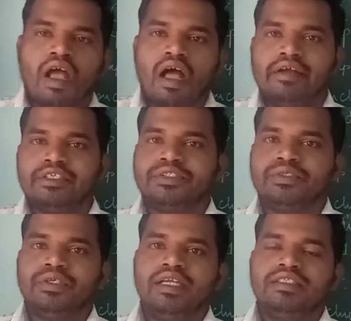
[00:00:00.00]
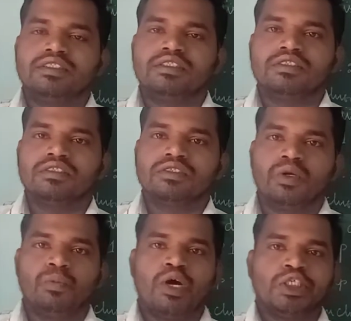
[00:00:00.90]
Hi students,
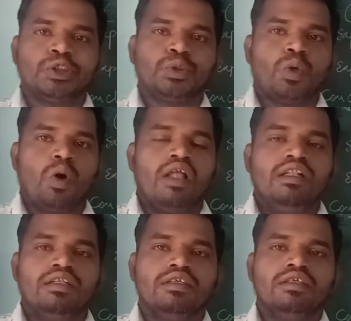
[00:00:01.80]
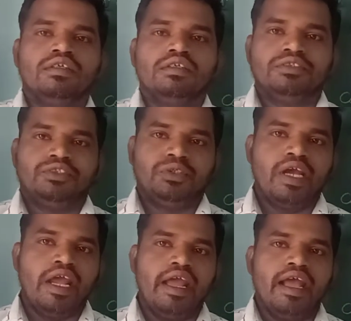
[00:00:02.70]
good morning to all.
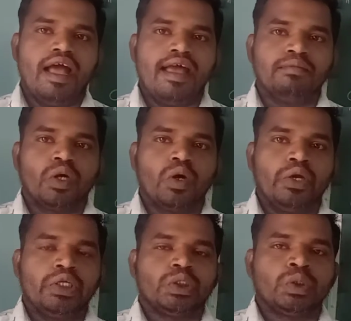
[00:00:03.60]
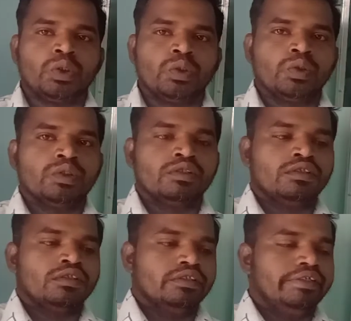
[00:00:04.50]
Today I am going to
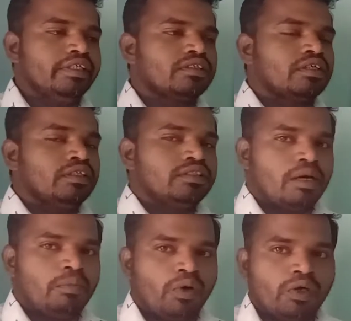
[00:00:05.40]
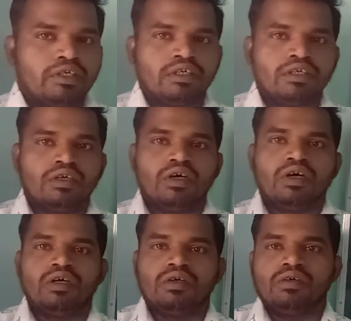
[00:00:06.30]
discuss about
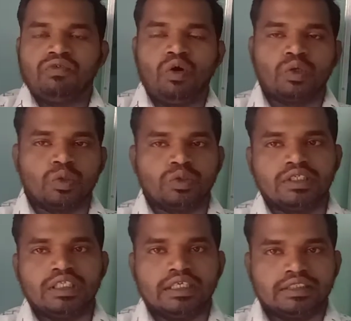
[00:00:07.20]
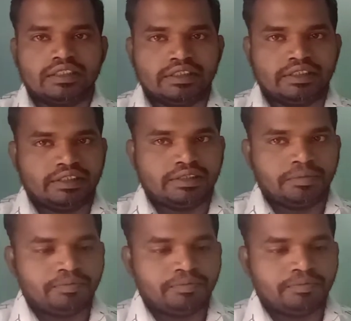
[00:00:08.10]
photosynthesis.